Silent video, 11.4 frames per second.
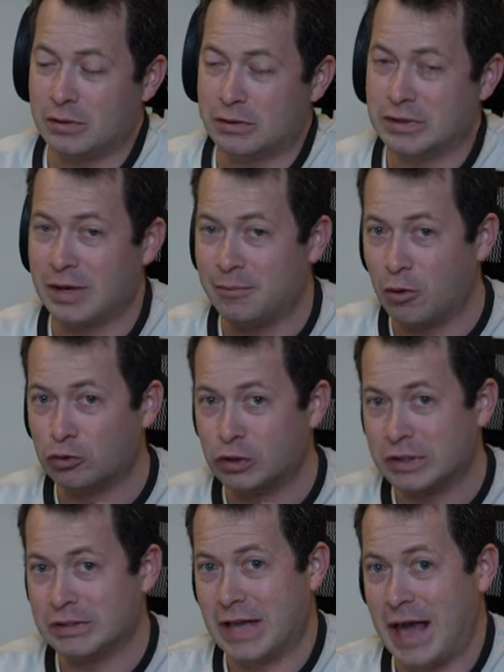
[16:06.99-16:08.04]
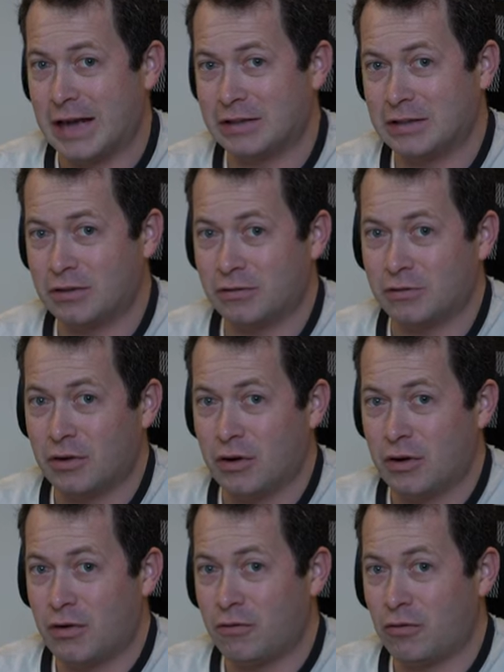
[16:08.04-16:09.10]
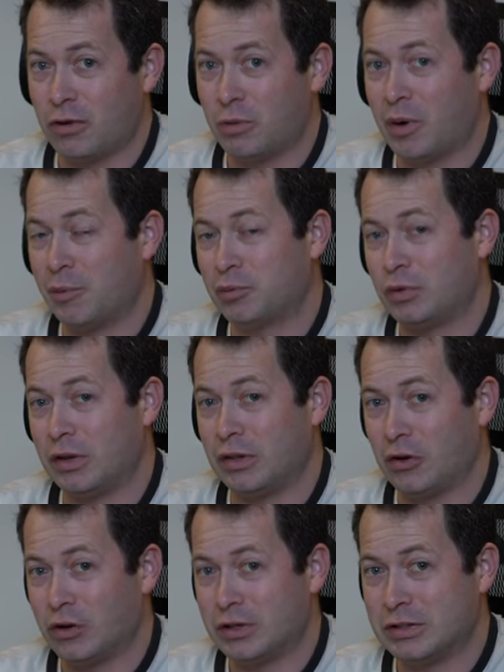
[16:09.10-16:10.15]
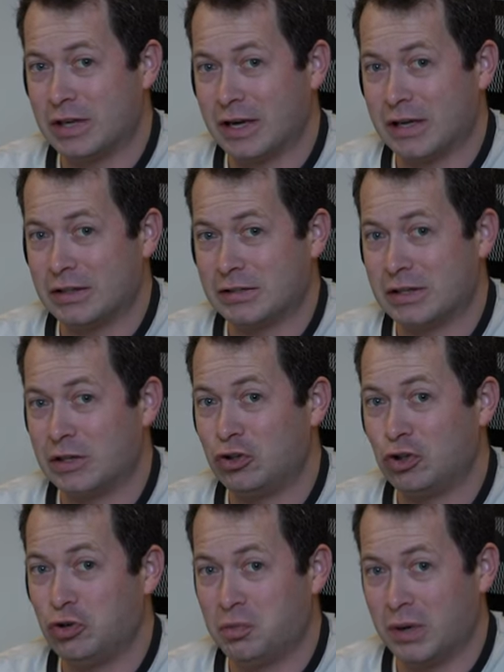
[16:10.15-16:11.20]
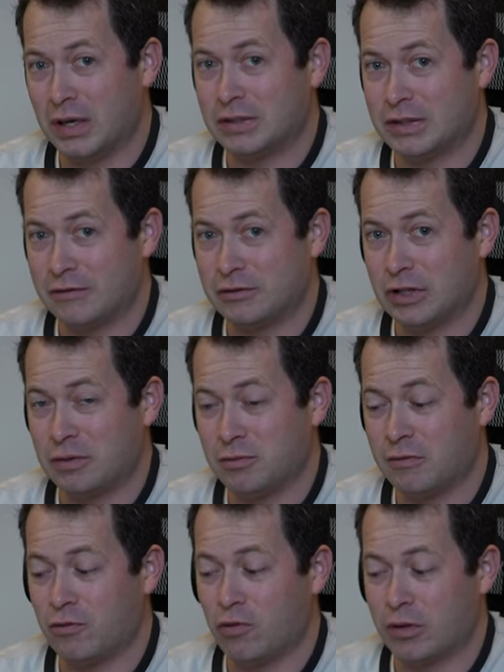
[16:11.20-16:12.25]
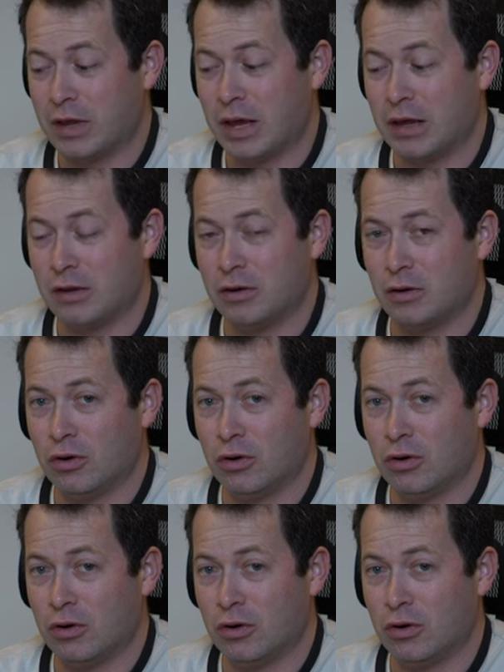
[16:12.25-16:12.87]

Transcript: say motion is active for anywhere between 30 seconds and 2 minutes I've seen before they